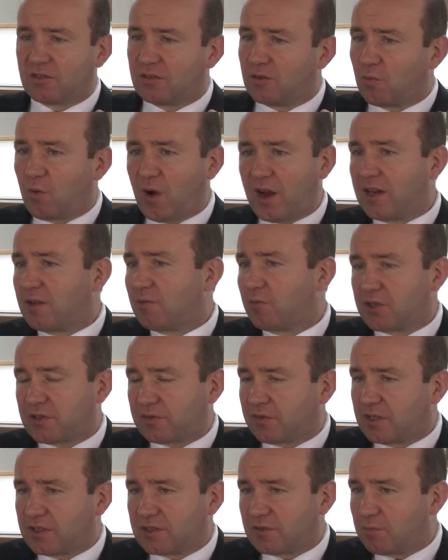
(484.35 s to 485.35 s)
the way in
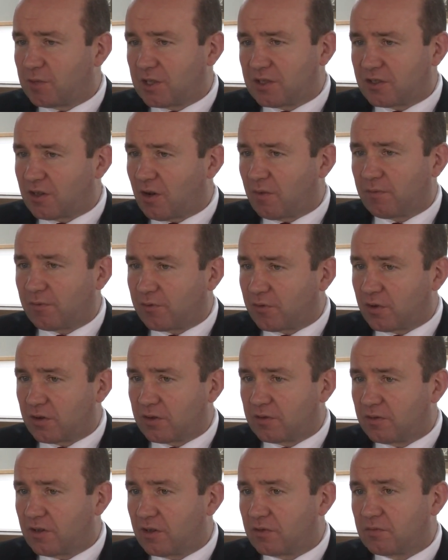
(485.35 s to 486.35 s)
which things have been done
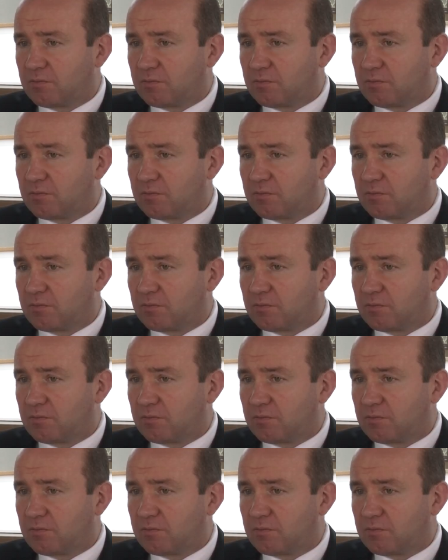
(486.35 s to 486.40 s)
for